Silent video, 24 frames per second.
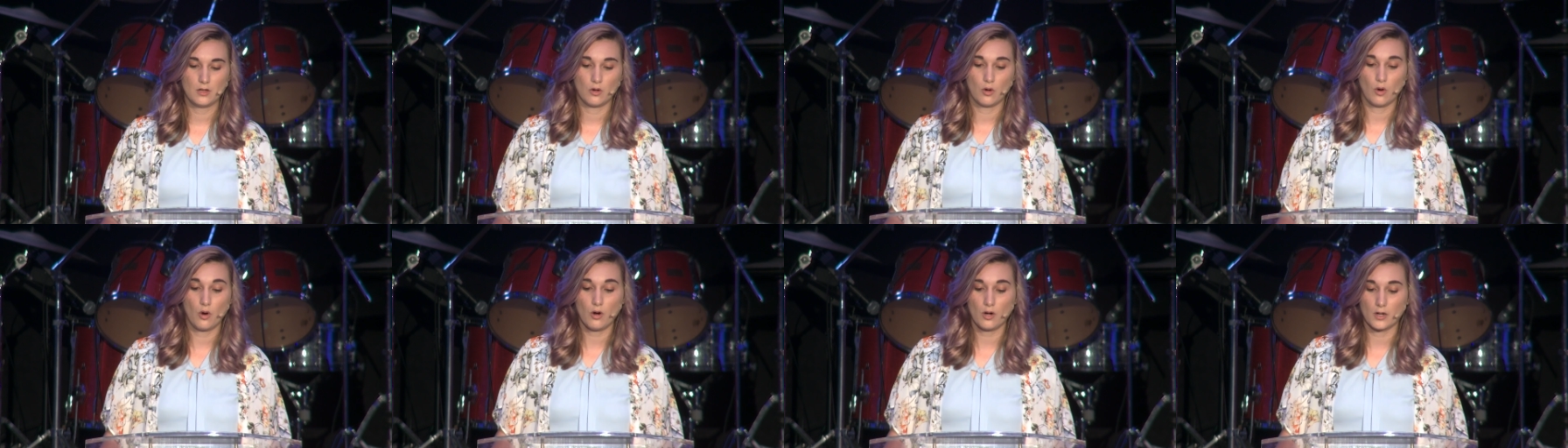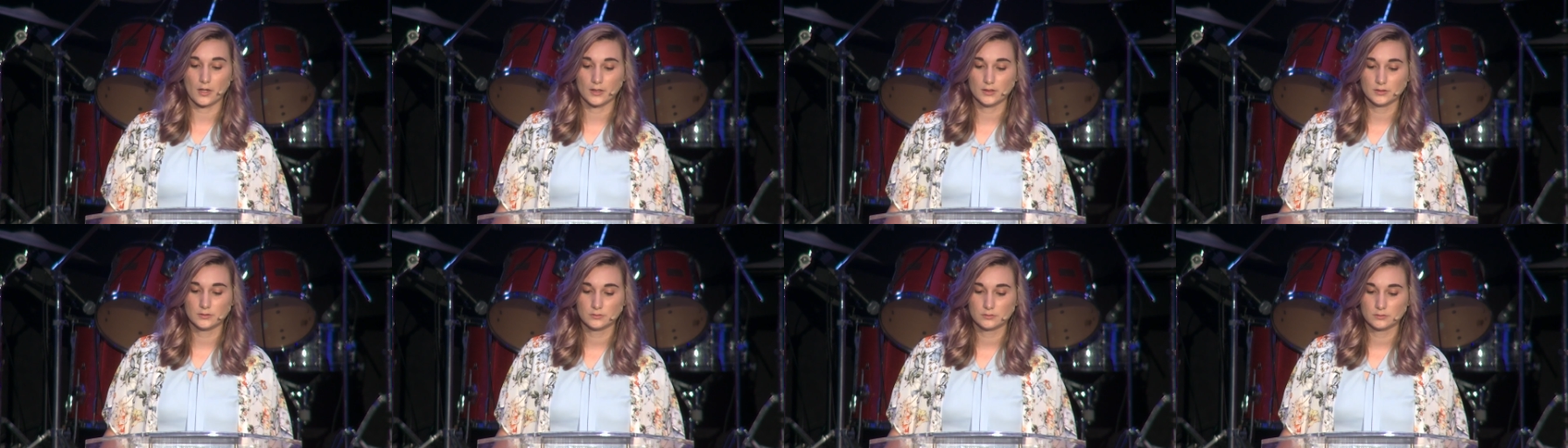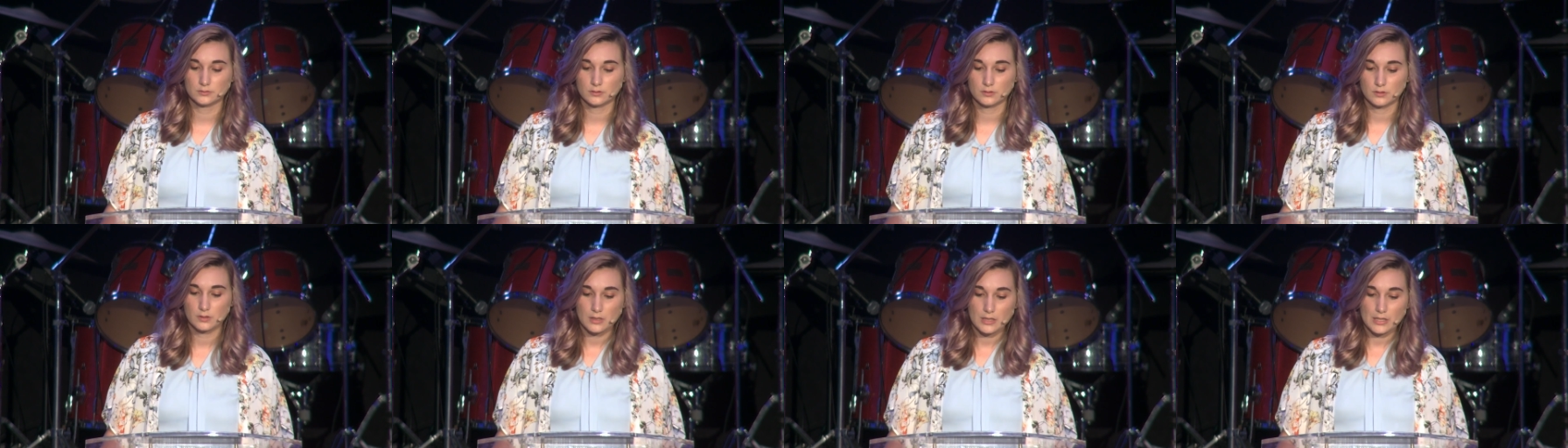or
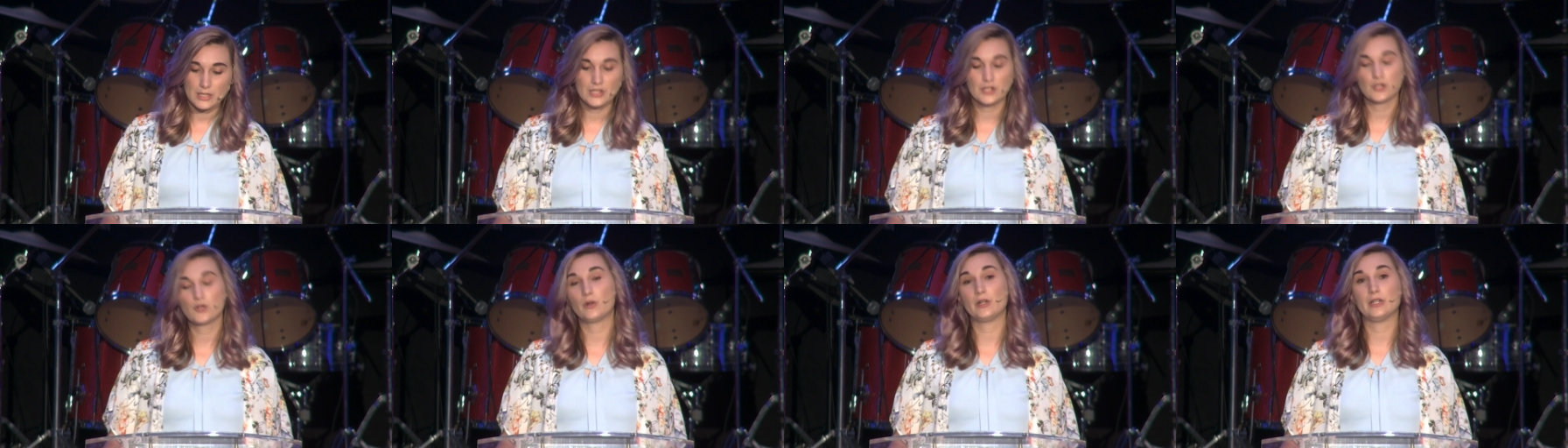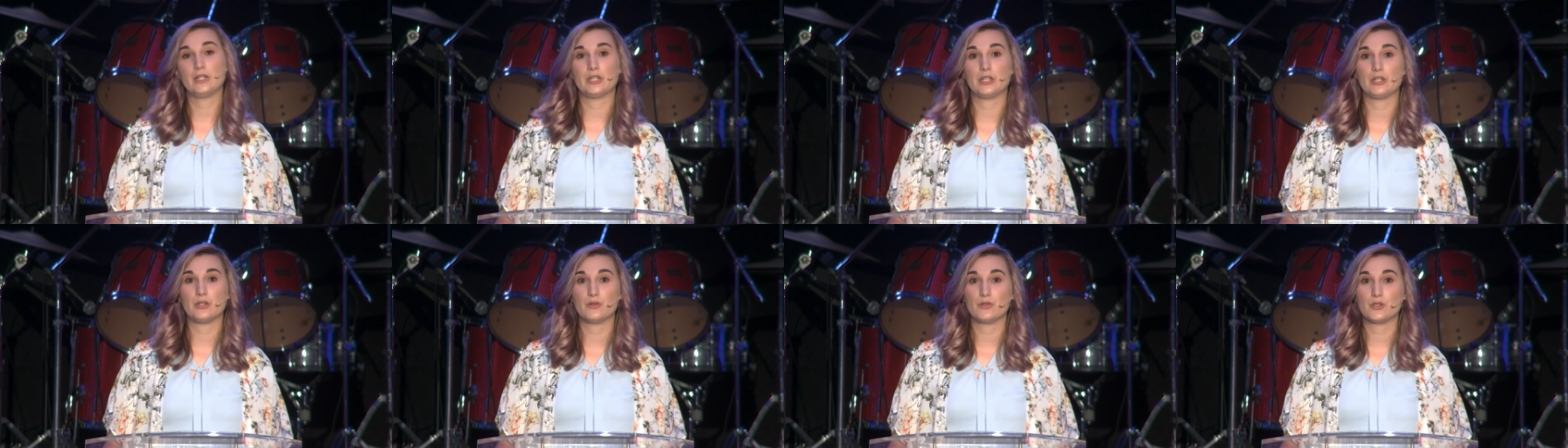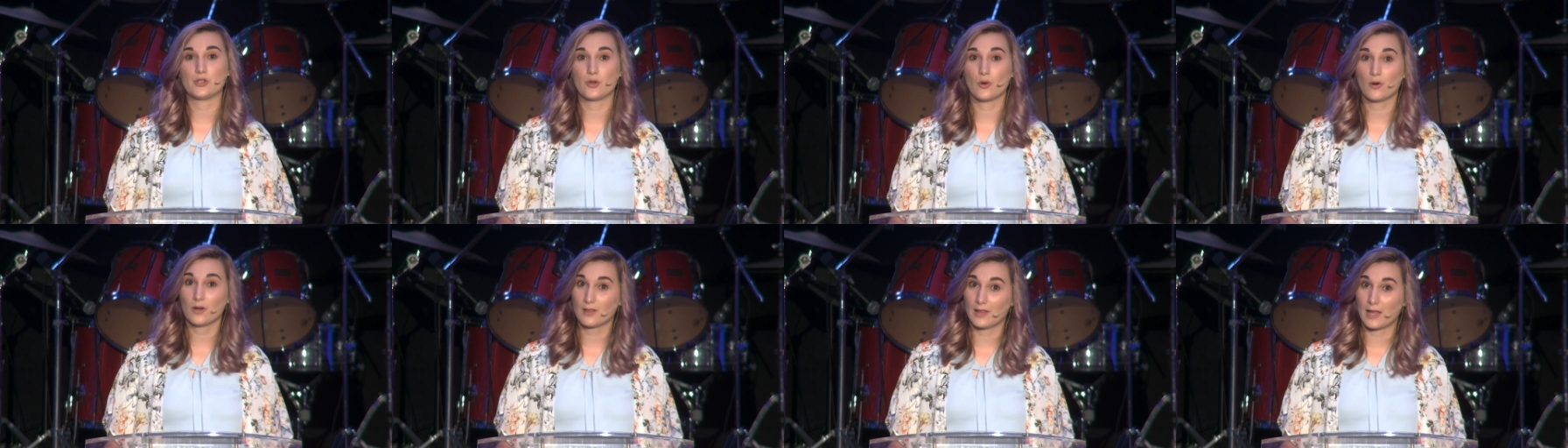he's going to
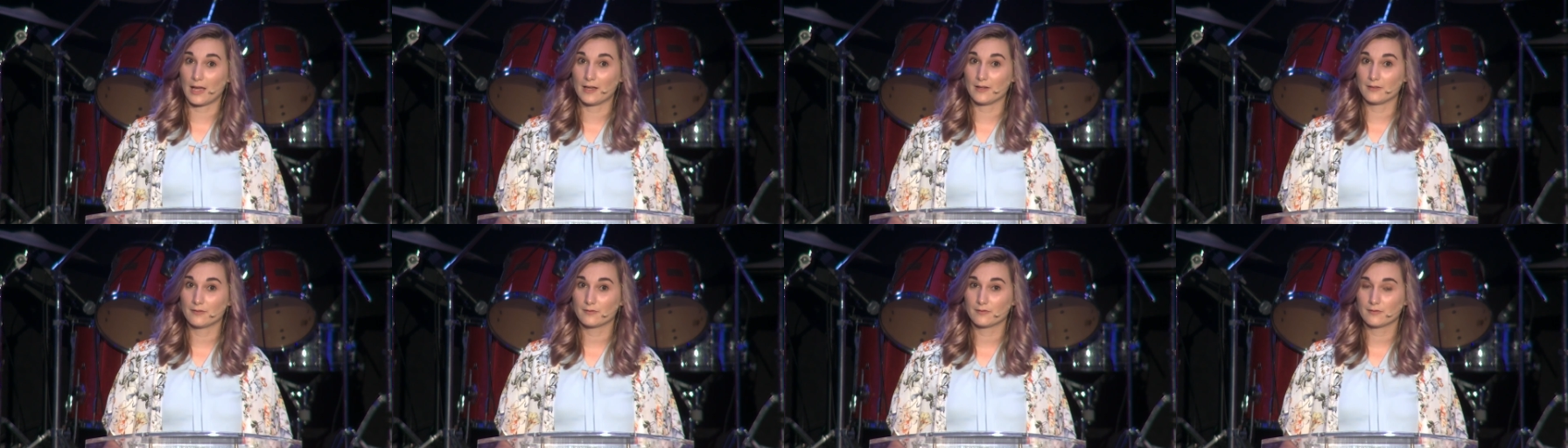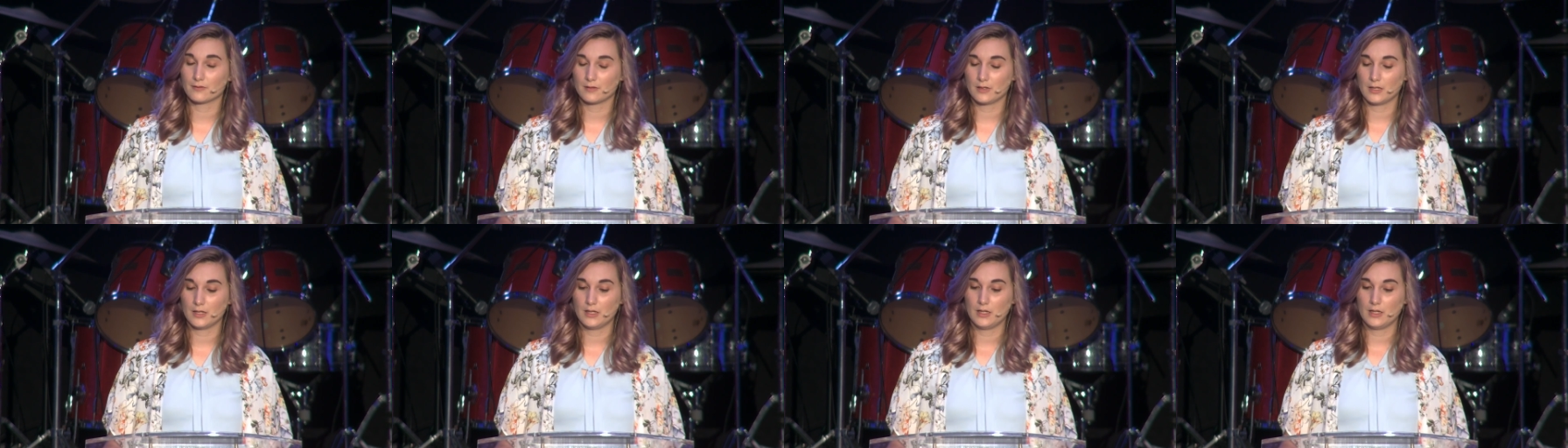use your life